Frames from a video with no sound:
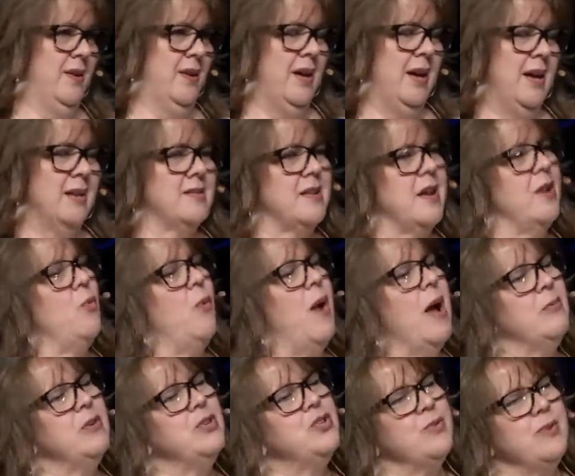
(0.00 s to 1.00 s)
It's like, why
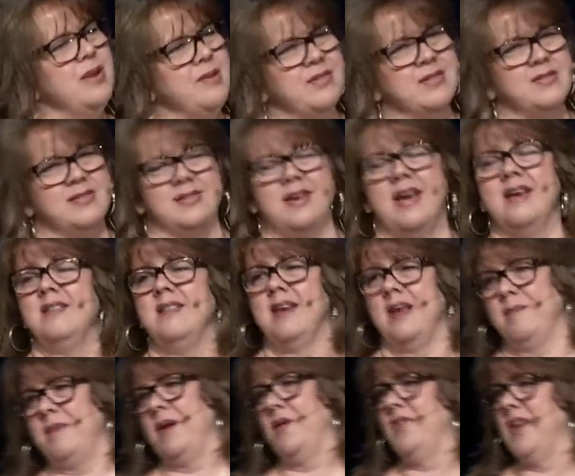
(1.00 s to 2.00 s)
would you even say that
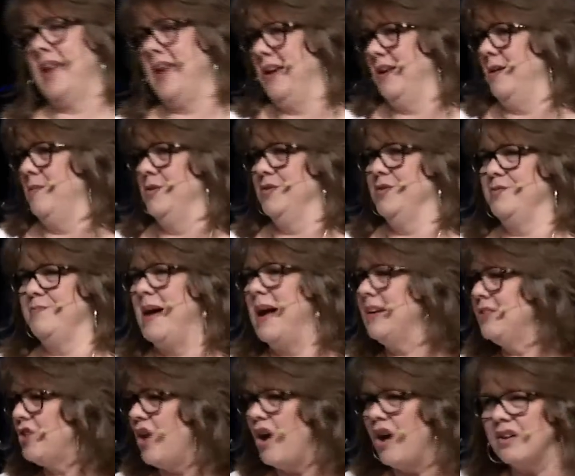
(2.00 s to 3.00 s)
about the animals? My
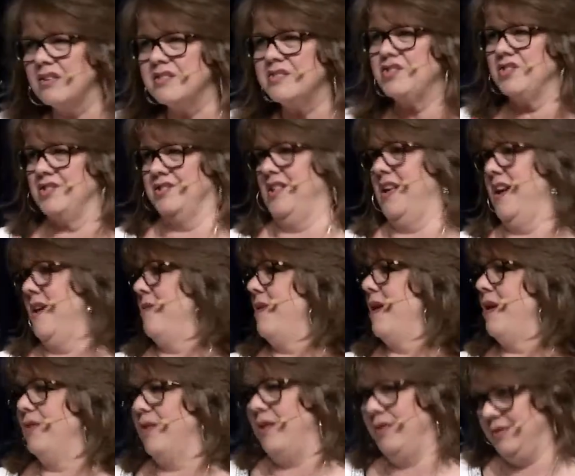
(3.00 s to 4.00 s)
dogs just lie
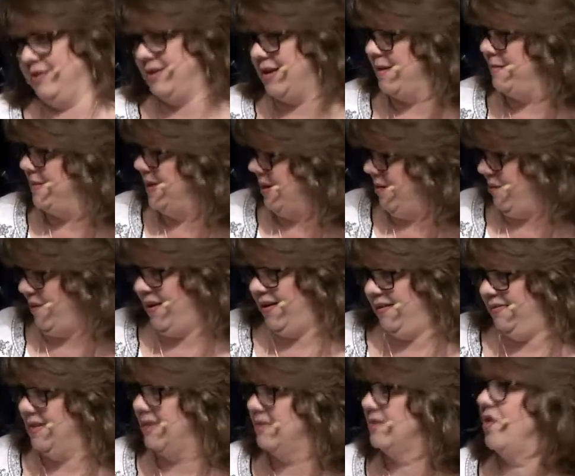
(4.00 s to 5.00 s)
around all the time anyway.
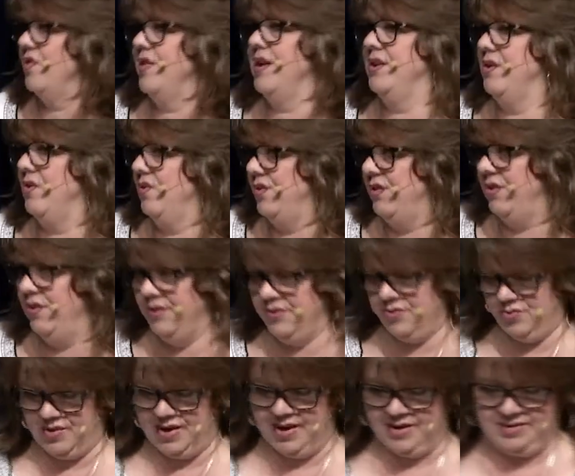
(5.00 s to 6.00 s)
That's all they know to do is
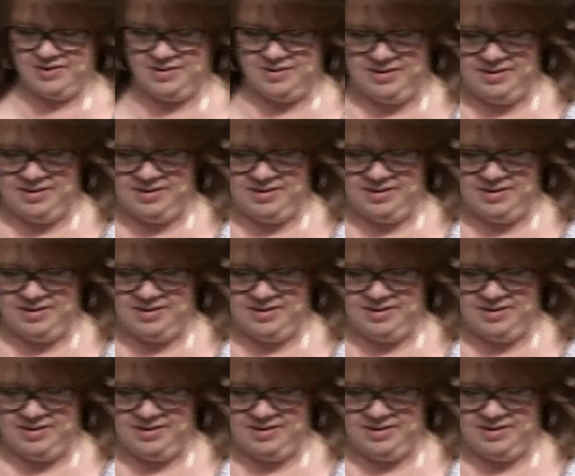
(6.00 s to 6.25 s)
rest.